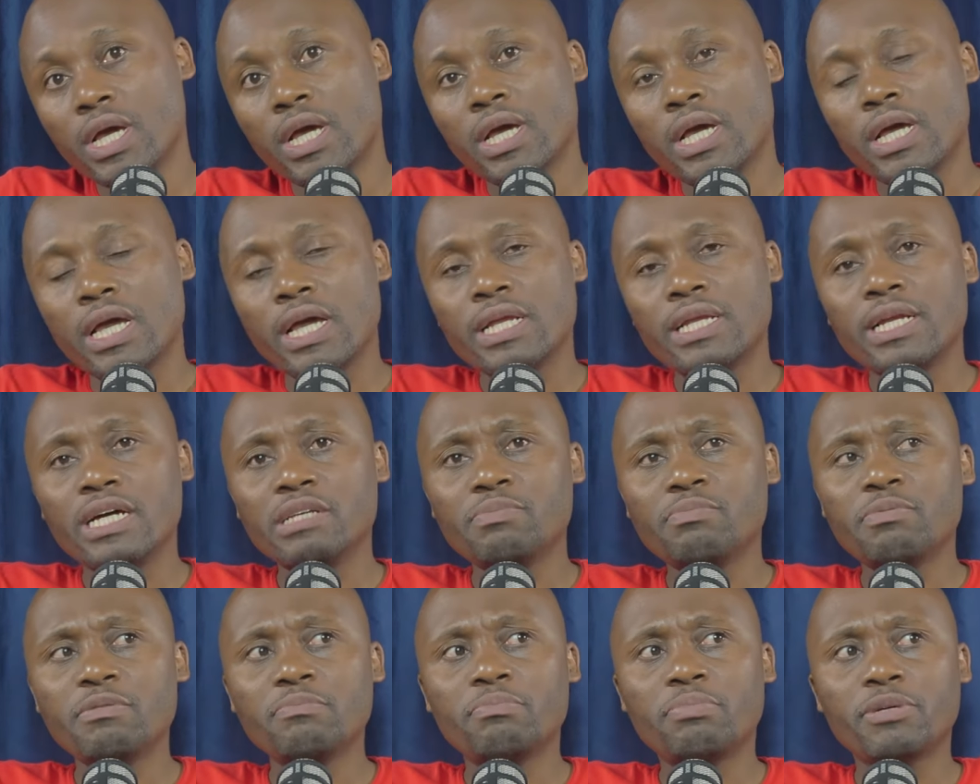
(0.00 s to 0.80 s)
It has
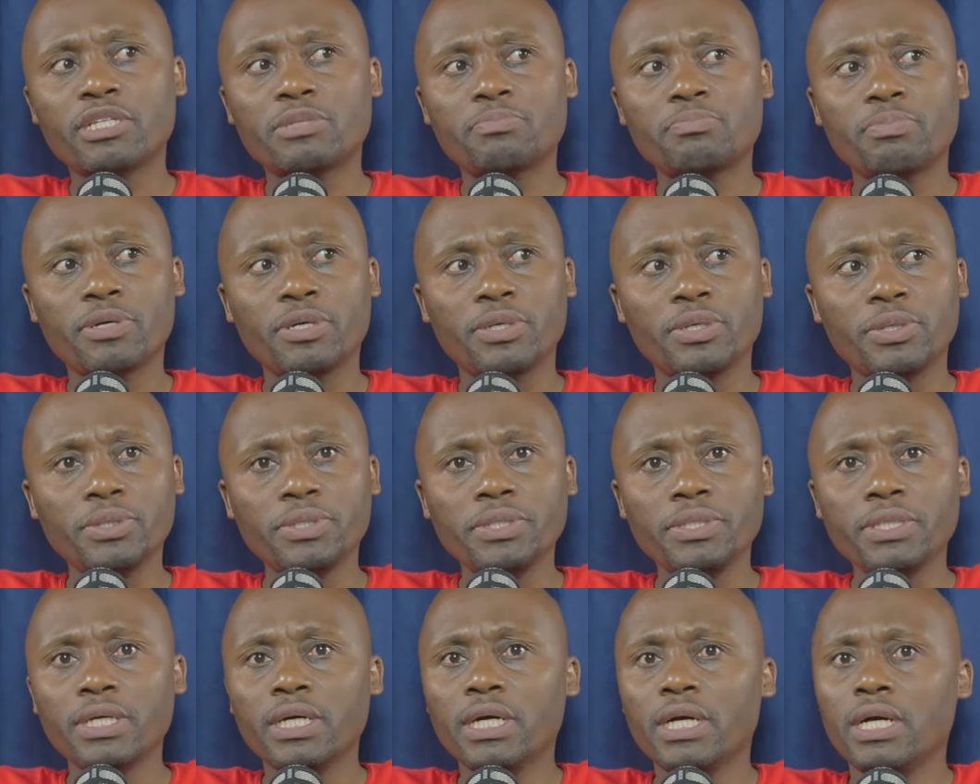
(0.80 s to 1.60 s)
been postponed,
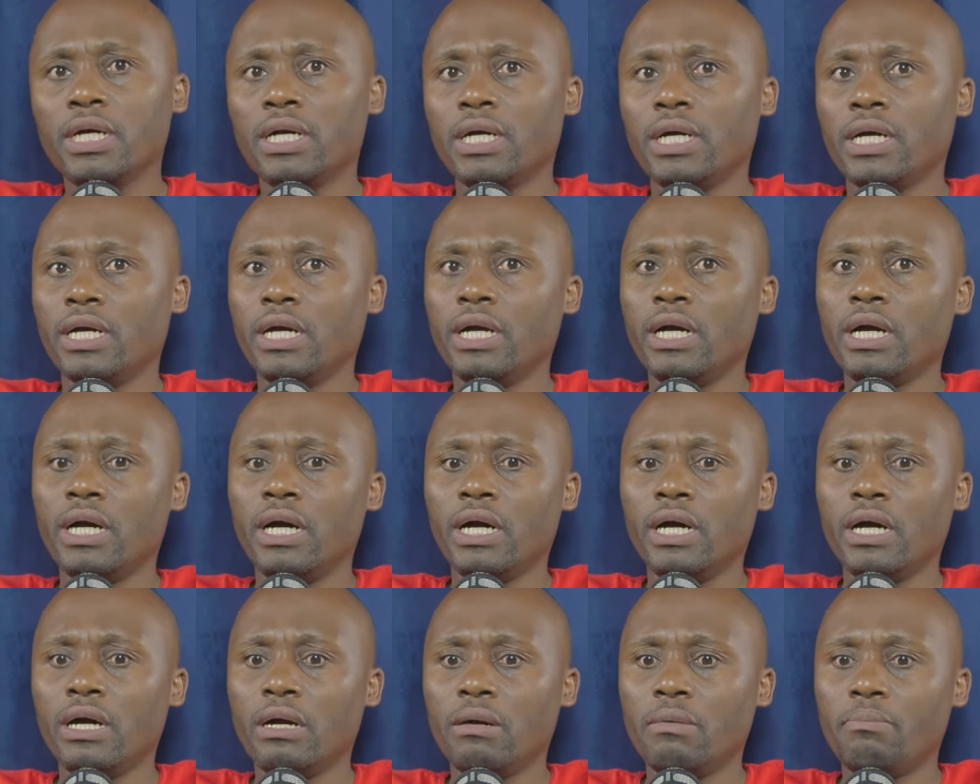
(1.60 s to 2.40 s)

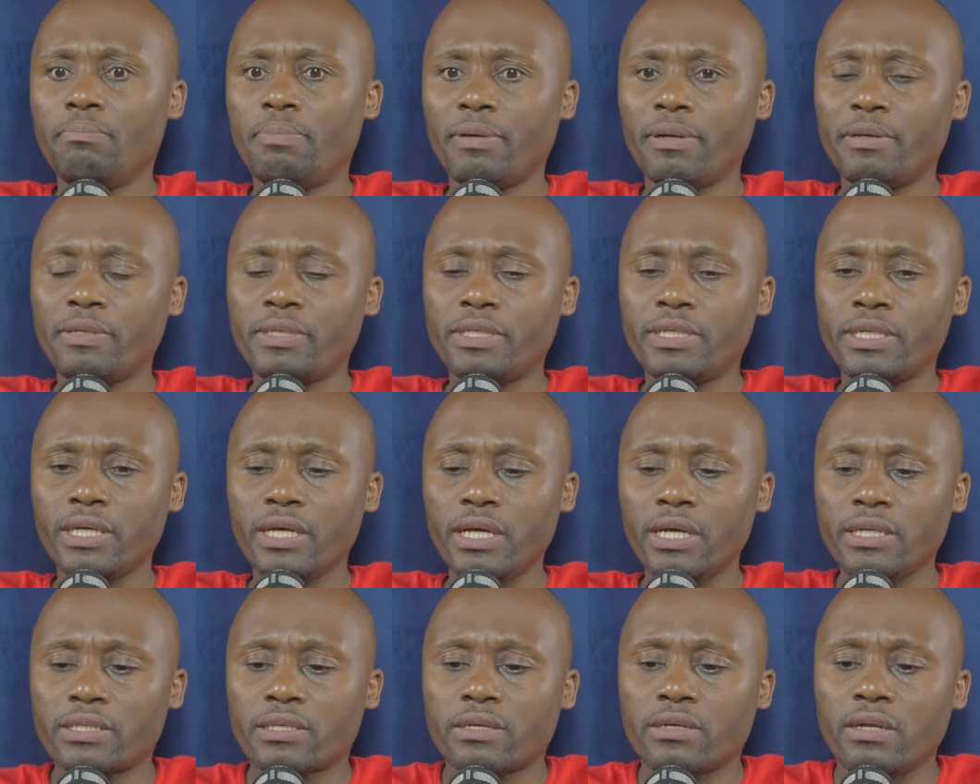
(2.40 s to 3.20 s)
but
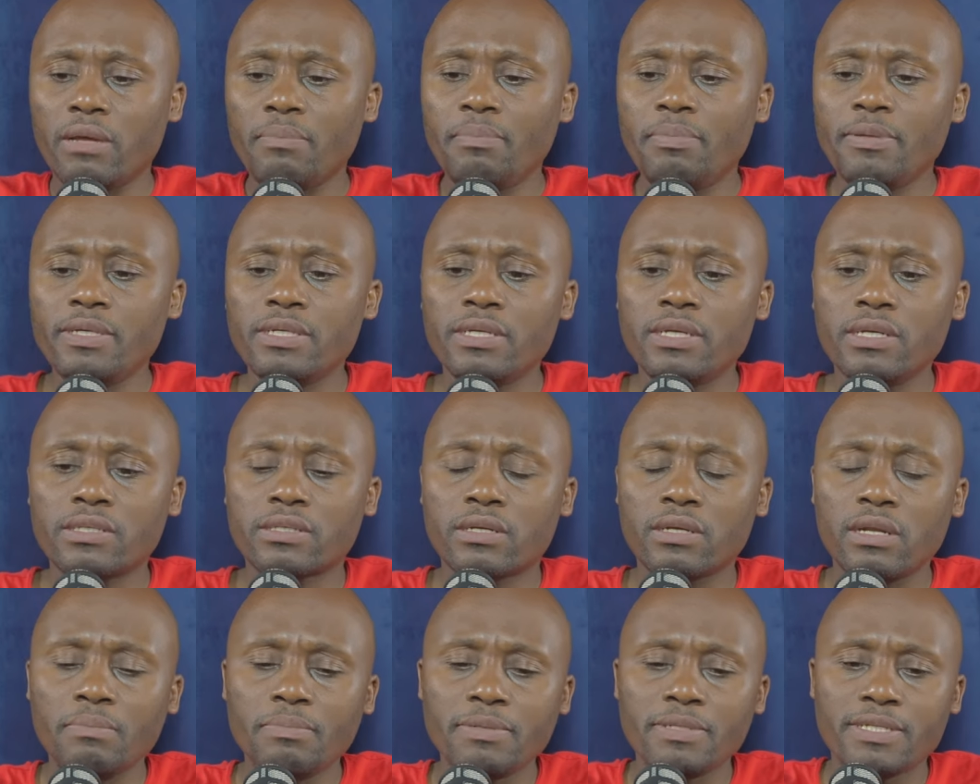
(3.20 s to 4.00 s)
it's gonna
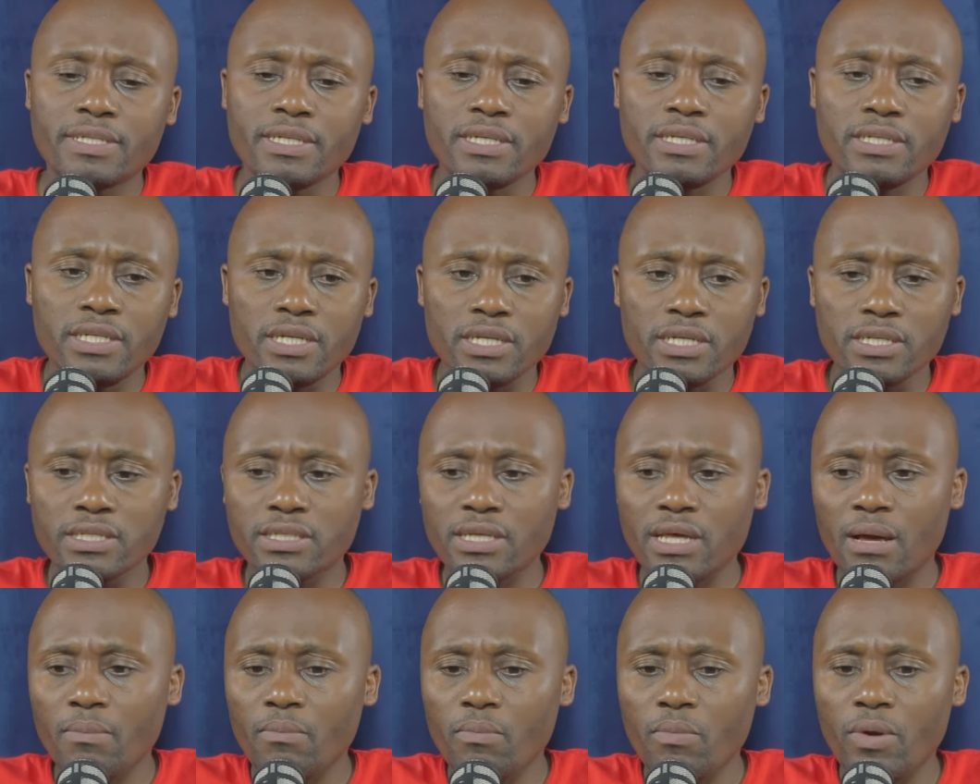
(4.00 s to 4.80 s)
be sitting
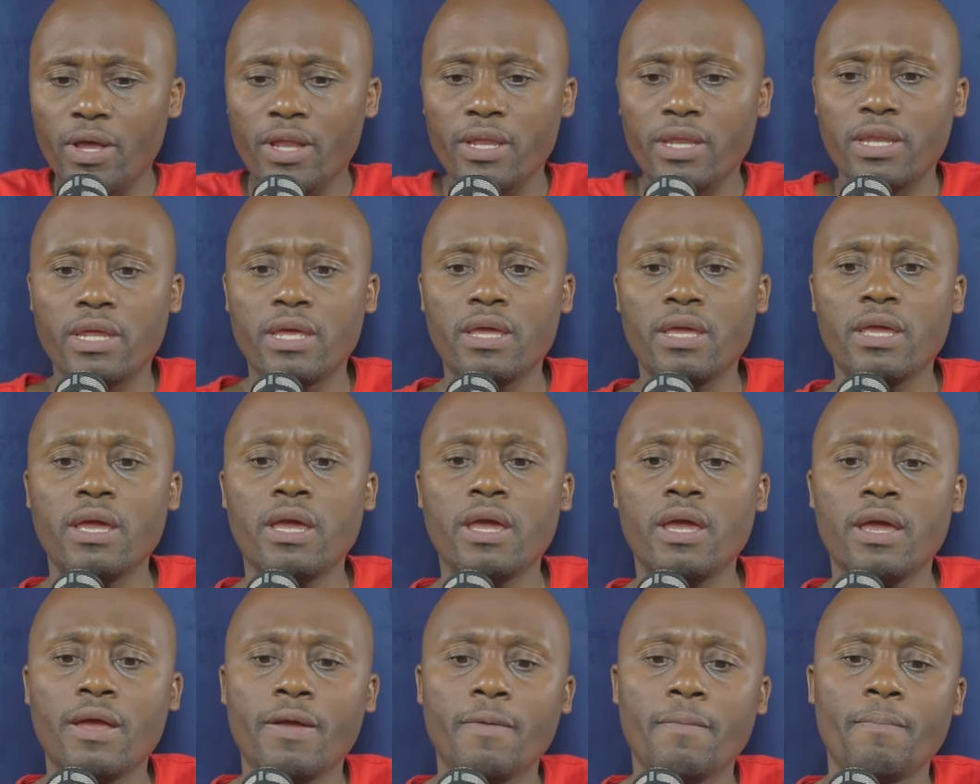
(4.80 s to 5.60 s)
somewhere
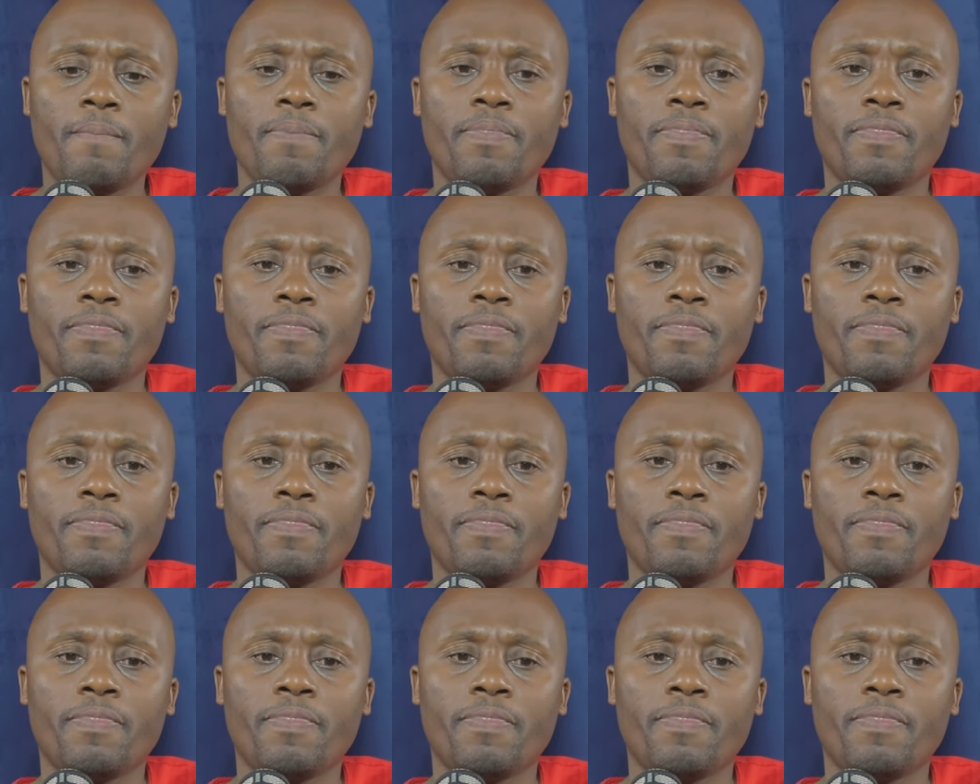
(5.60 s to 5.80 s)
near